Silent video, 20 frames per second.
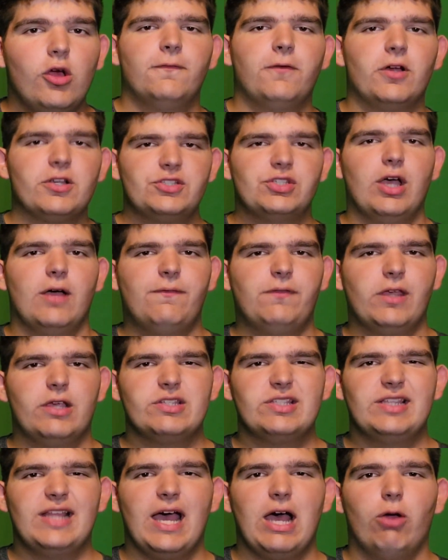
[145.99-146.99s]
First off,
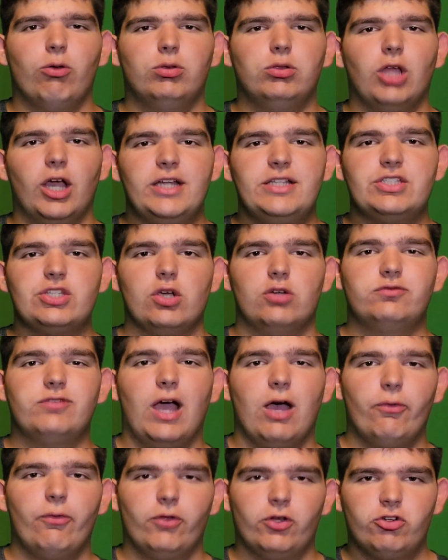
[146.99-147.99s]
there's now lights
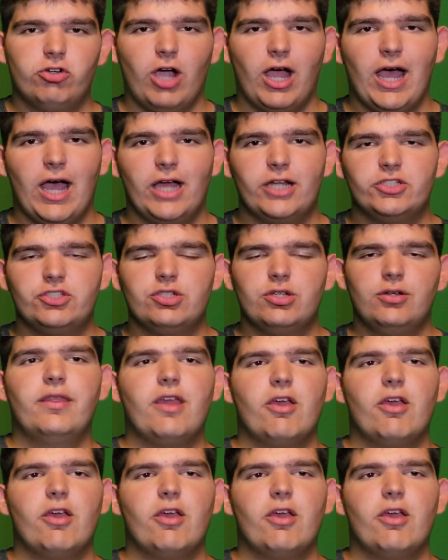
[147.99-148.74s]
around the garage.